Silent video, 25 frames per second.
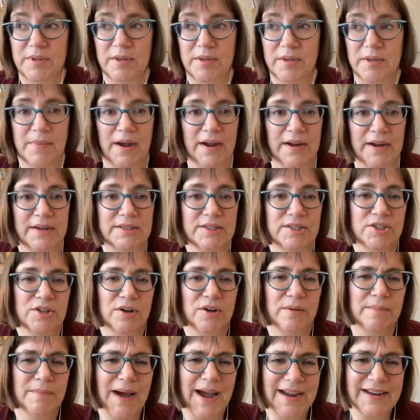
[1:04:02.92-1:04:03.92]
with the mice.
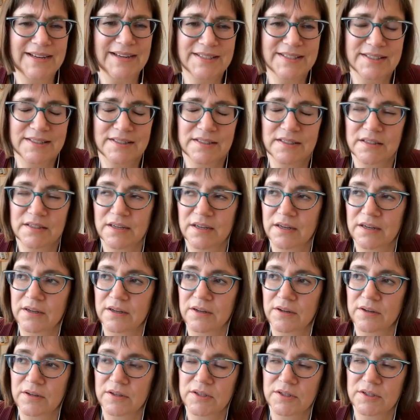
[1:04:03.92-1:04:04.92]
So mice,
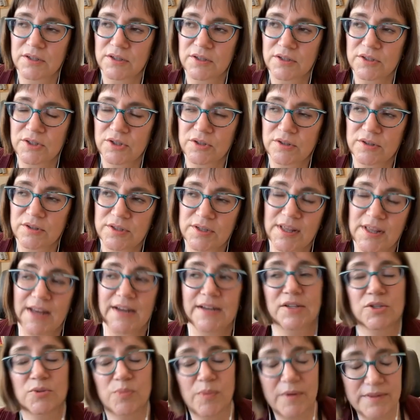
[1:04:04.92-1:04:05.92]
so
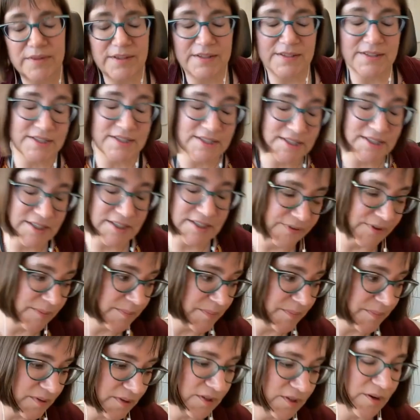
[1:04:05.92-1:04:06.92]
that is one thing that's
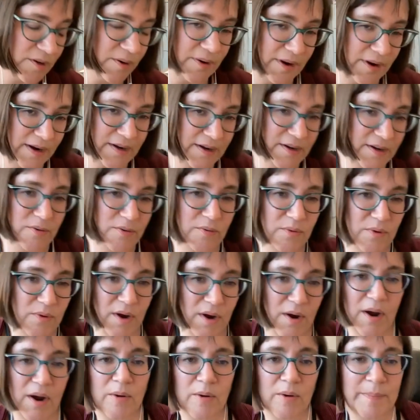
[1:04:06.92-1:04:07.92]
different, but
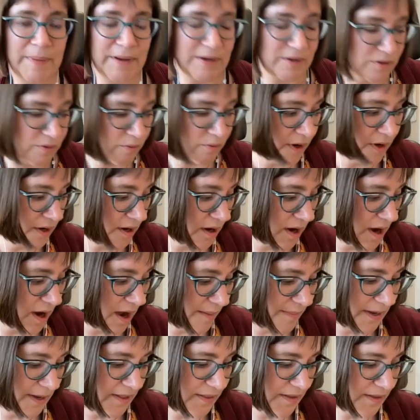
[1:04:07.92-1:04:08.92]
I will make the one
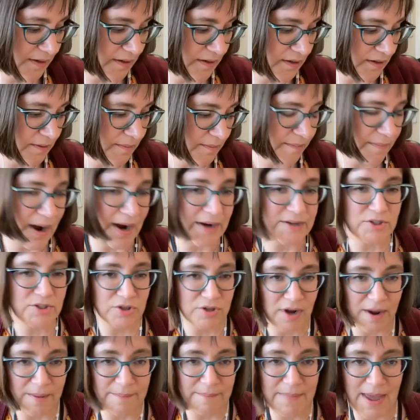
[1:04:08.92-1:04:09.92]
comment that mice are
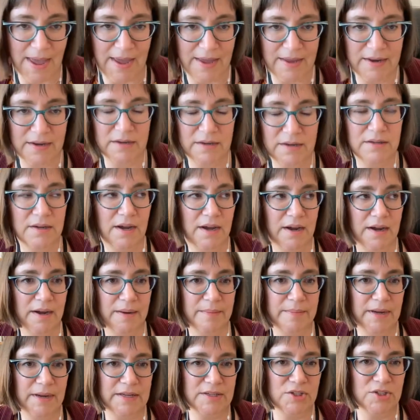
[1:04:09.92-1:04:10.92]
not men.
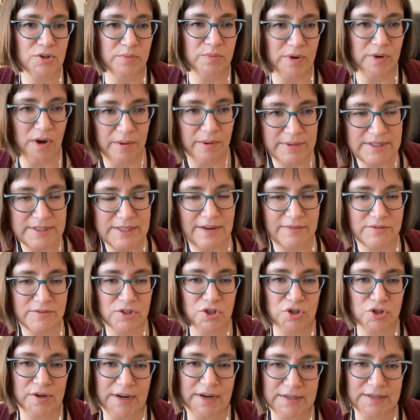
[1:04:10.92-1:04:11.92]
And so we always have
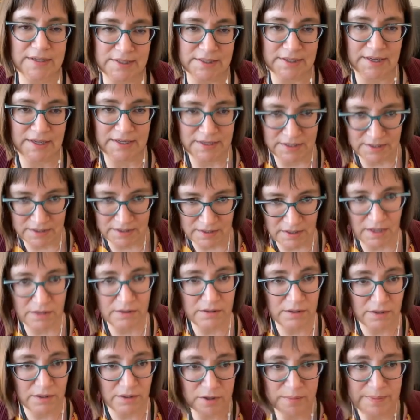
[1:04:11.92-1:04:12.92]
to translate it a
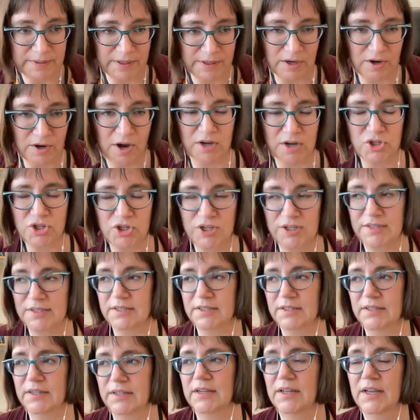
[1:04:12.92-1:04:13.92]
little bit
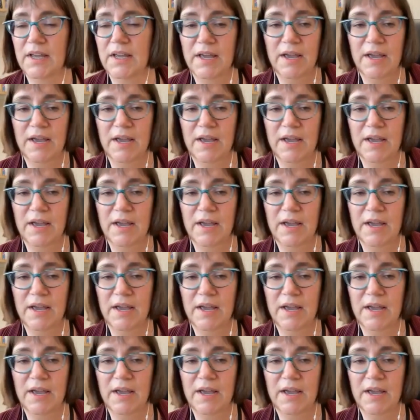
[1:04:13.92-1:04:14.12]
cautiously.